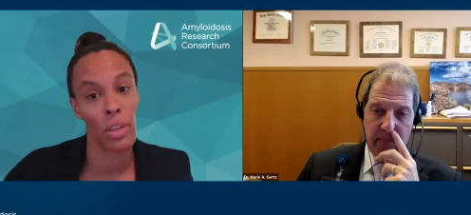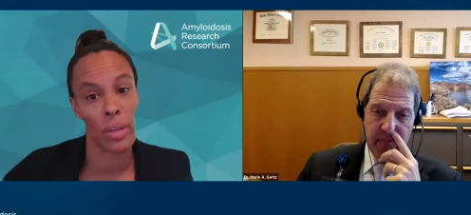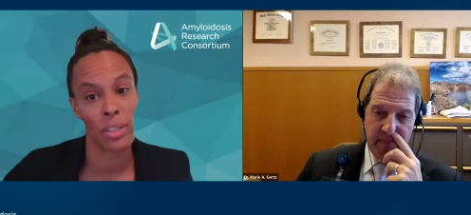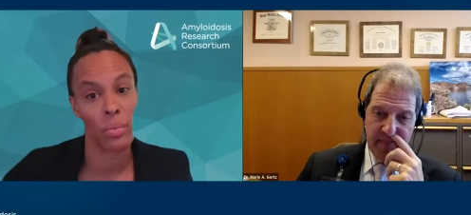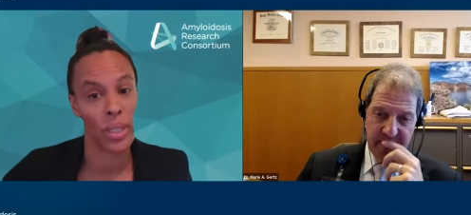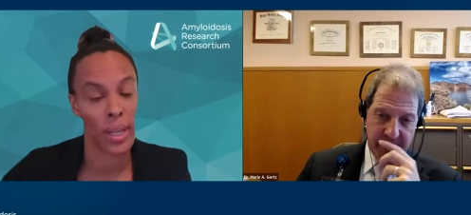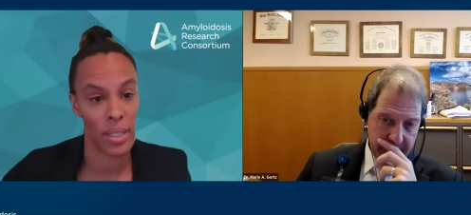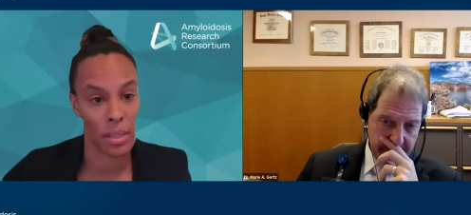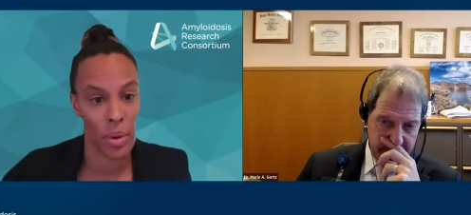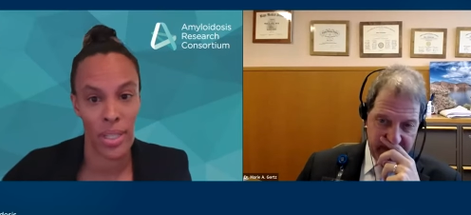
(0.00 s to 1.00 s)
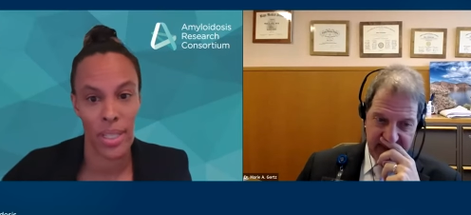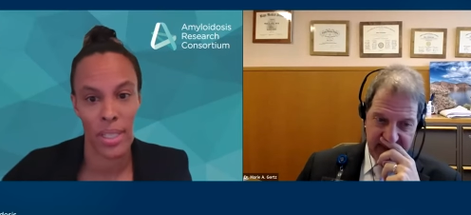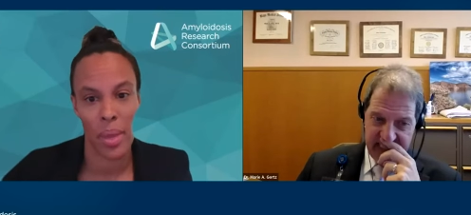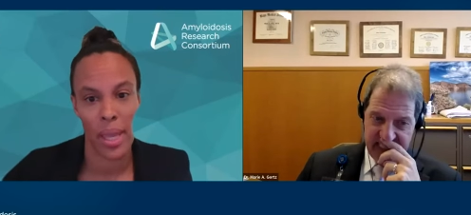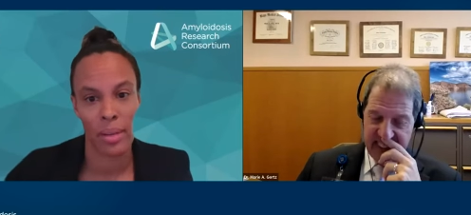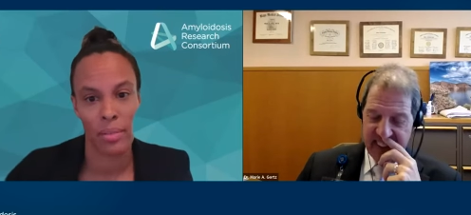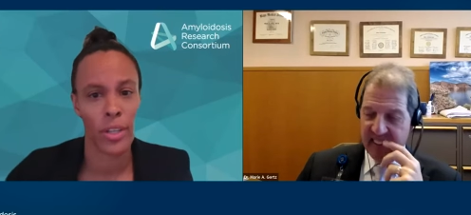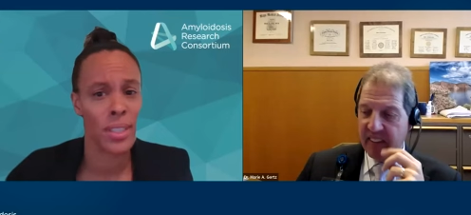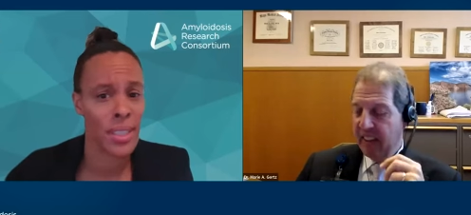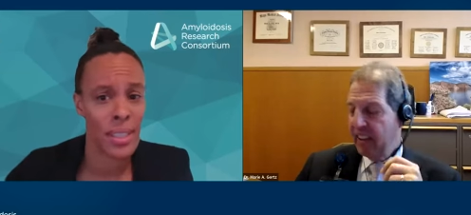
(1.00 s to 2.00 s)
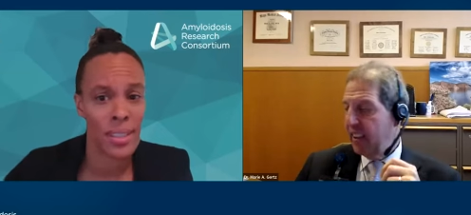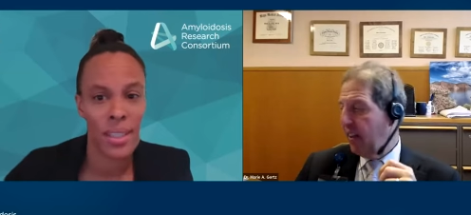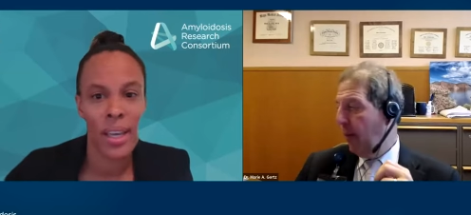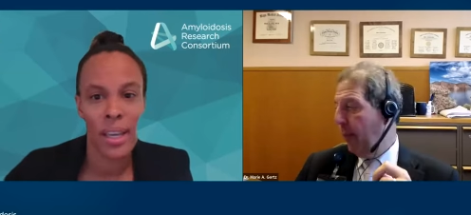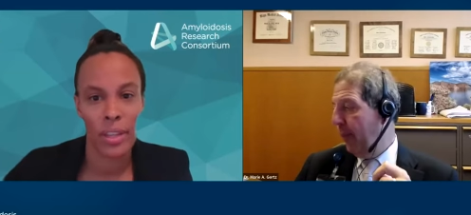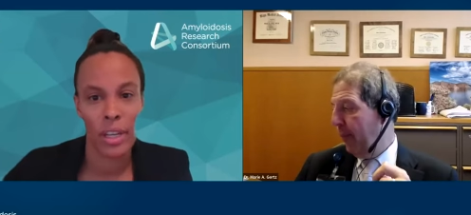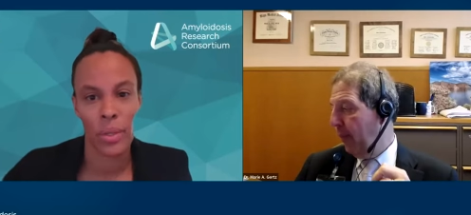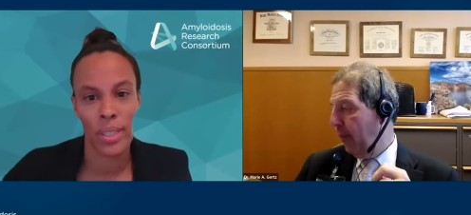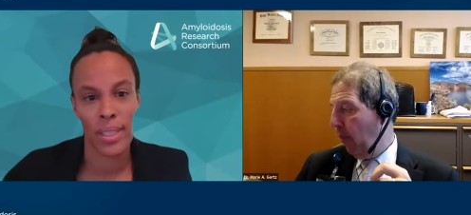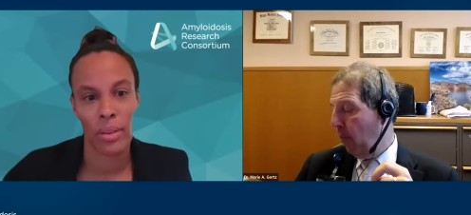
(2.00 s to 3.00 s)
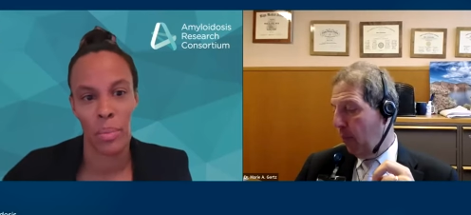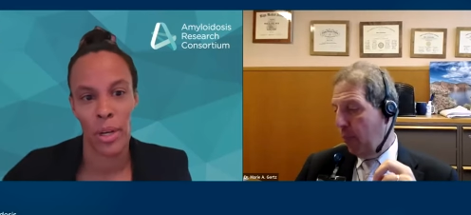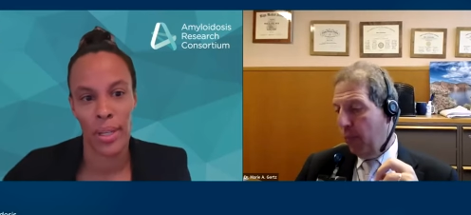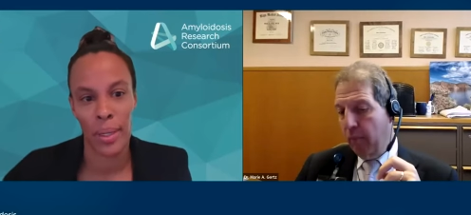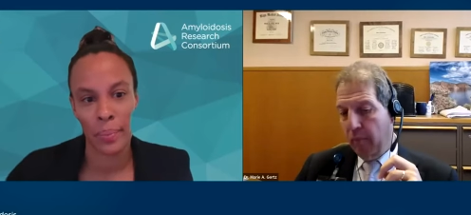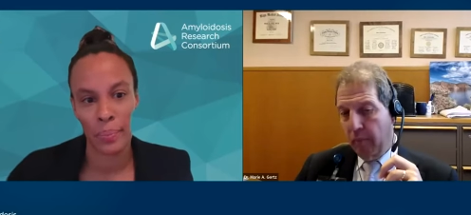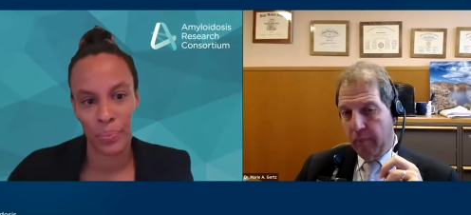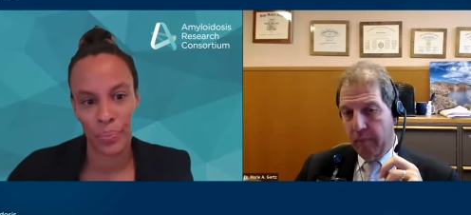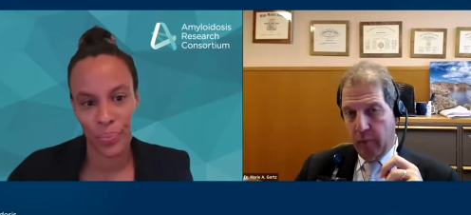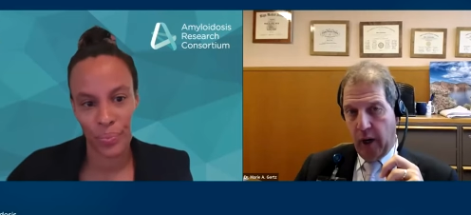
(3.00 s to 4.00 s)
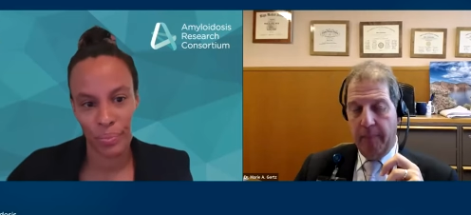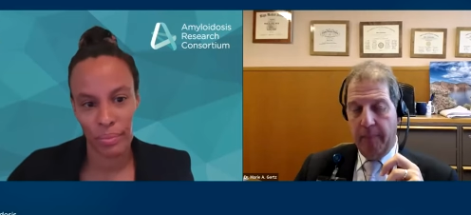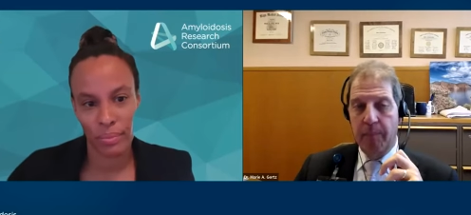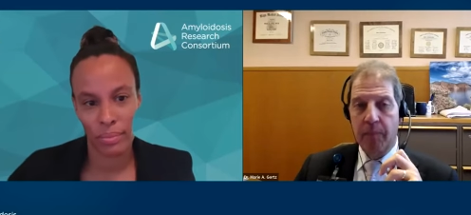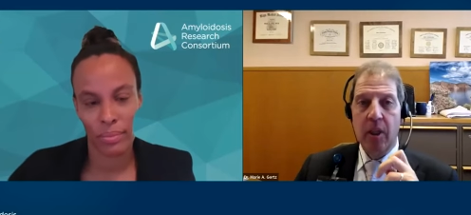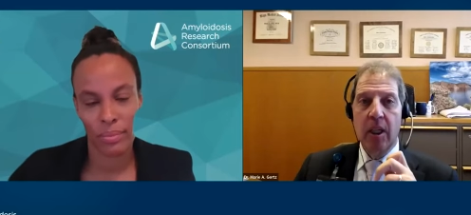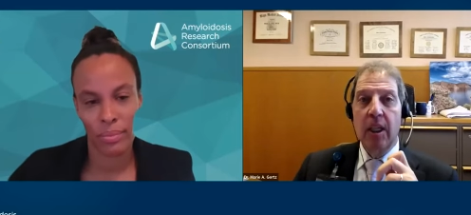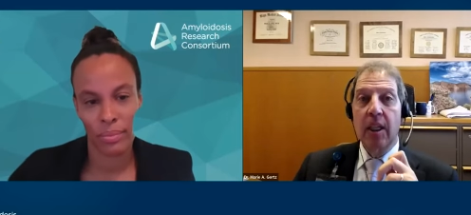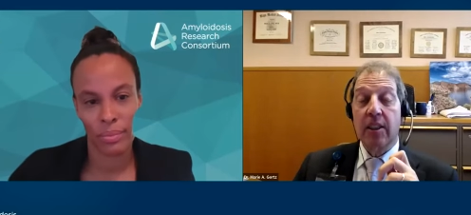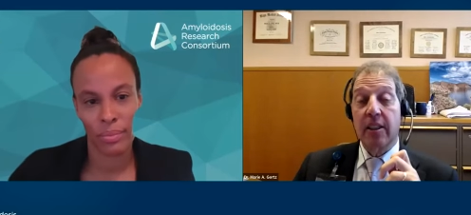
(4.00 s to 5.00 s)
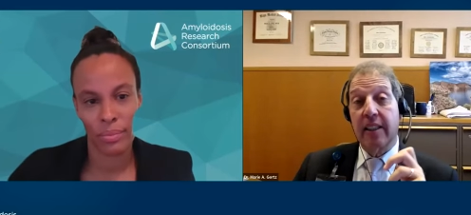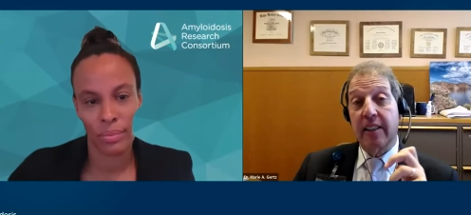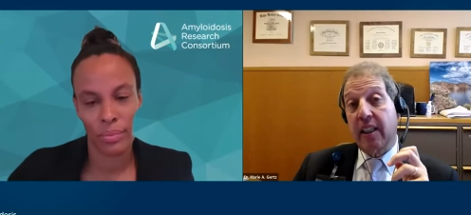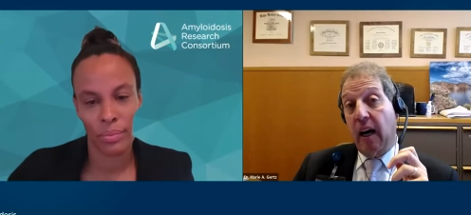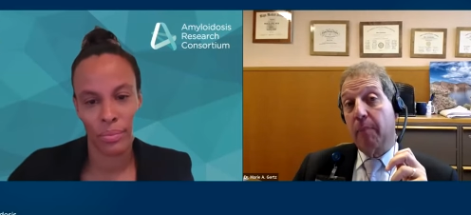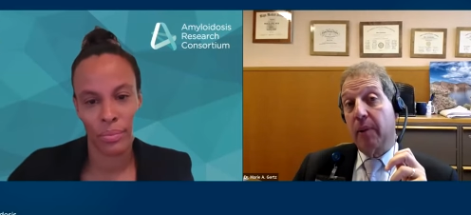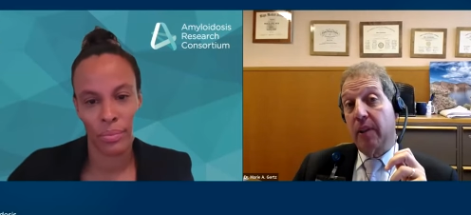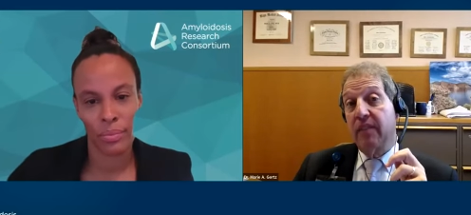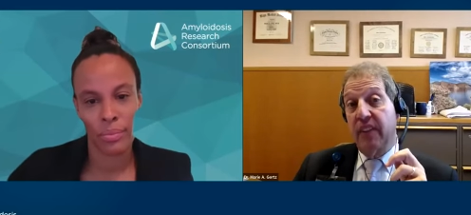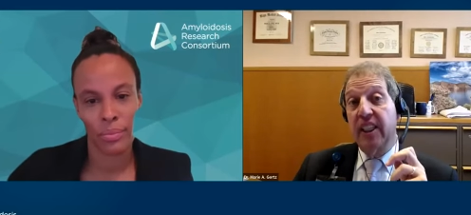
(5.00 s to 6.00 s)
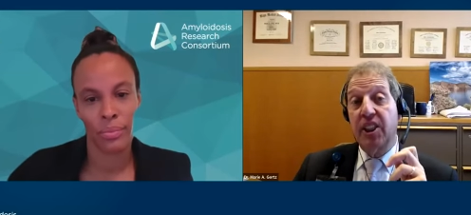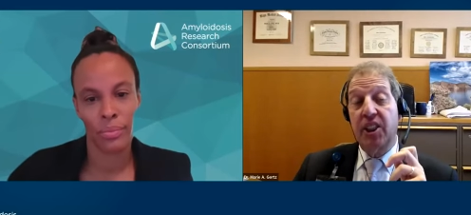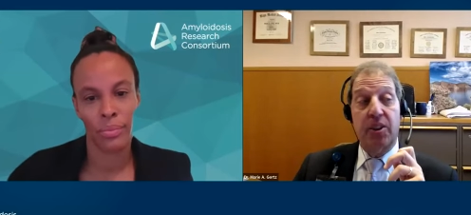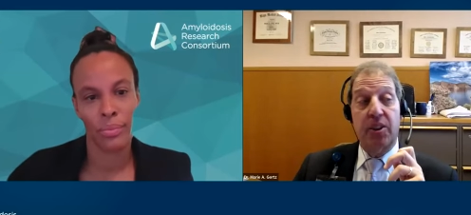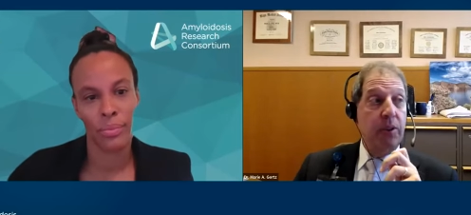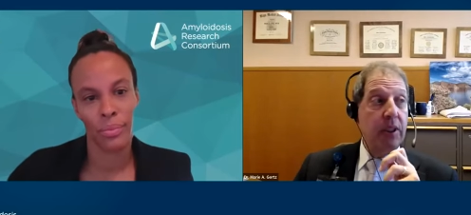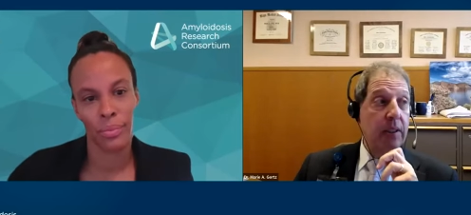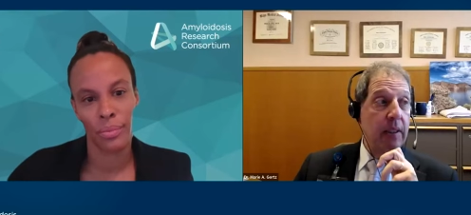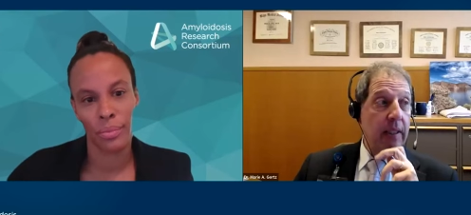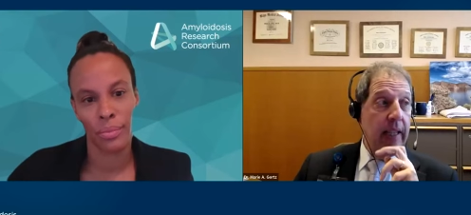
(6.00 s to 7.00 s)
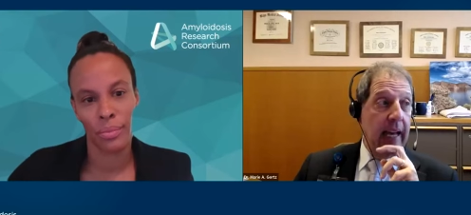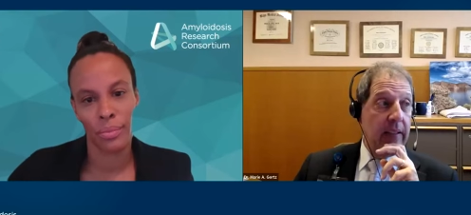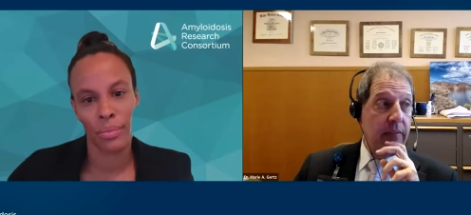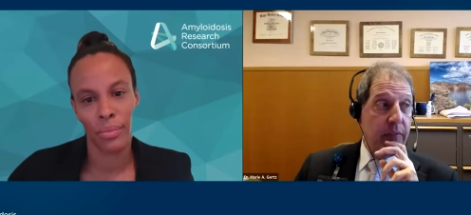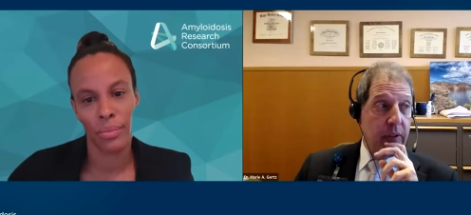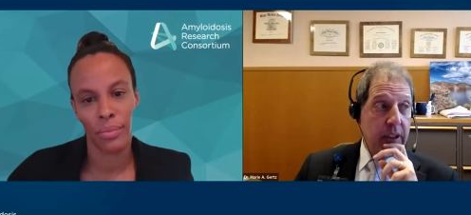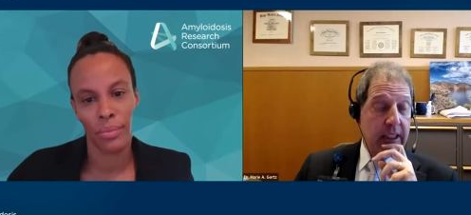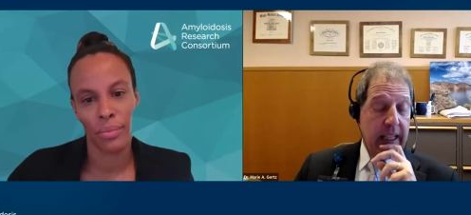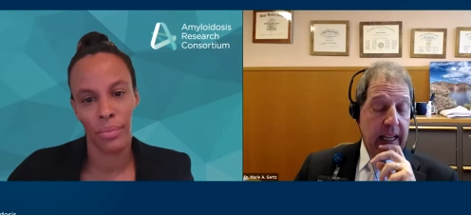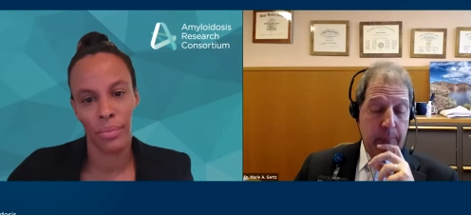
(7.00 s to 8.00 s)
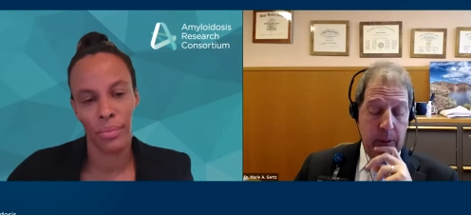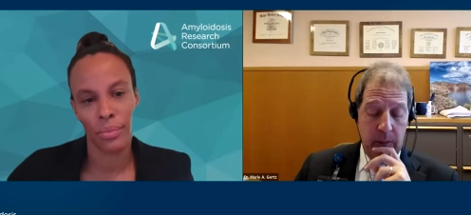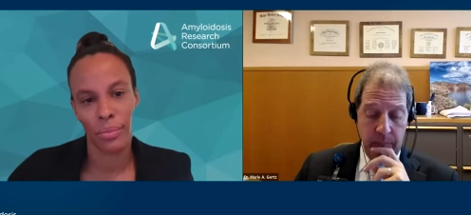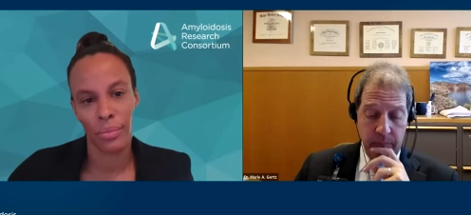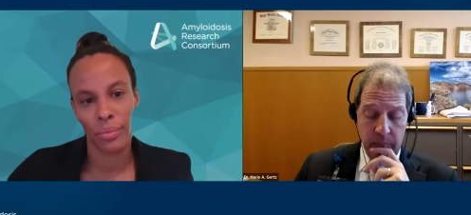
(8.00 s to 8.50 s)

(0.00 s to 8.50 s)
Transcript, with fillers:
Speaker 1: of the US who would like to participate? For instance, they're in South America. Right. So there's a couple
Speaker 2: of issues that, for example,